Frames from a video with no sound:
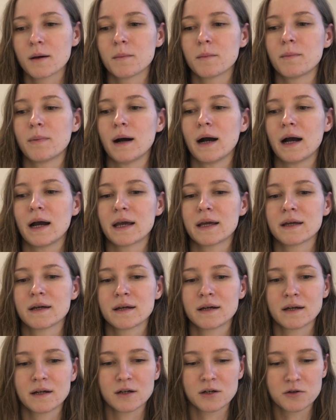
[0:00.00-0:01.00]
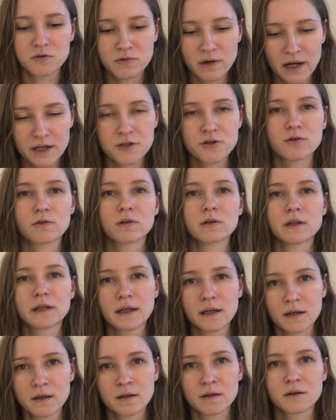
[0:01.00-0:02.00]
by
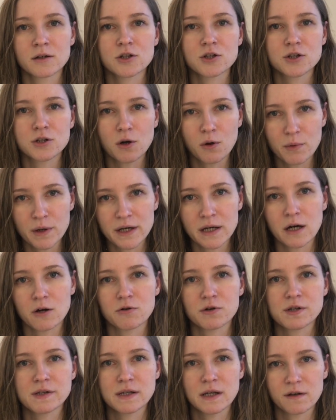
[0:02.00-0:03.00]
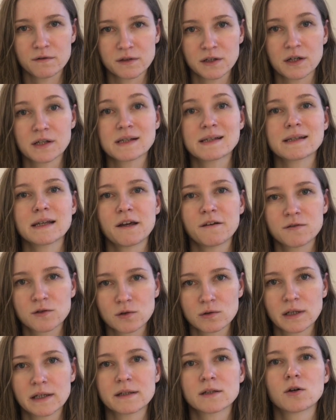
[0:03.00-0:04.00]
gradually showing ourselves that it's safe to
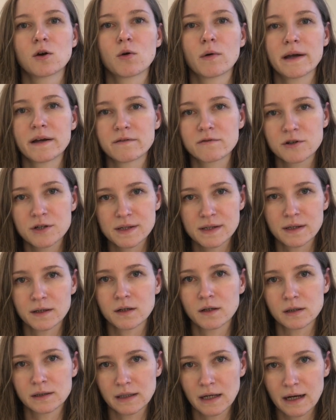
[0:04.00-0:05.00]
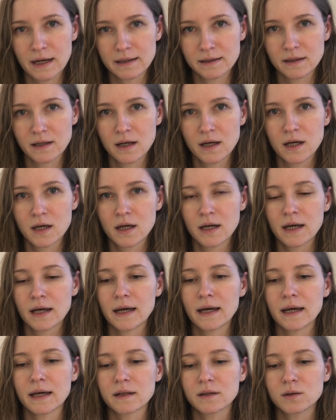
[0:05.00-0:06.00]
let go every single night
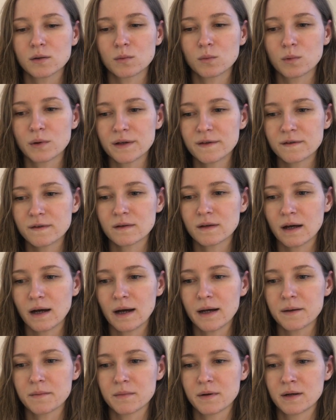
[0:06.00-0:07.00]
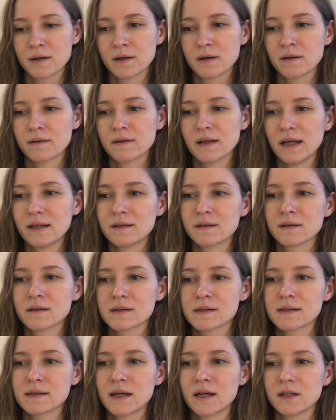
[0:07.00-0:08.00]
and with time that
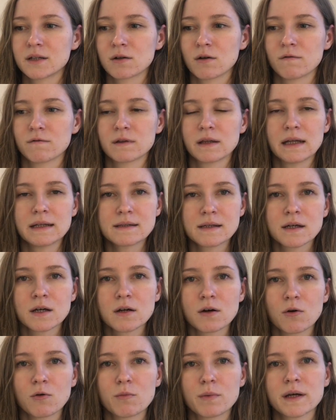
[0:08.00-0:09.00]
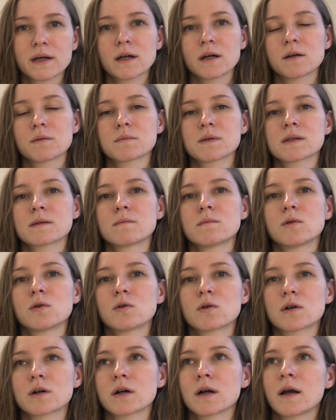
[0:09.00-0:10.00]
state of letting go becomes
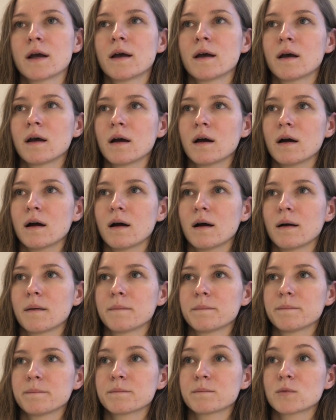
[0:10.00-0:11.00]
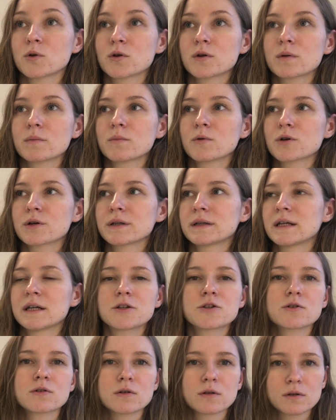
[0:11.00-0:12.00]
more um, more more
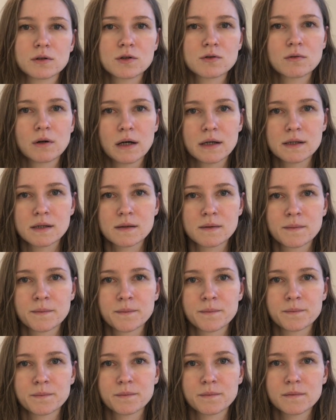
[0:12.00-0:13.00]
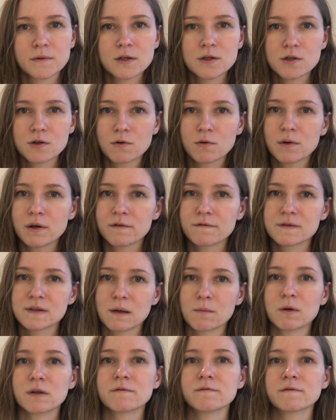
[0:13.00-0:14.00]
natural to us so if someone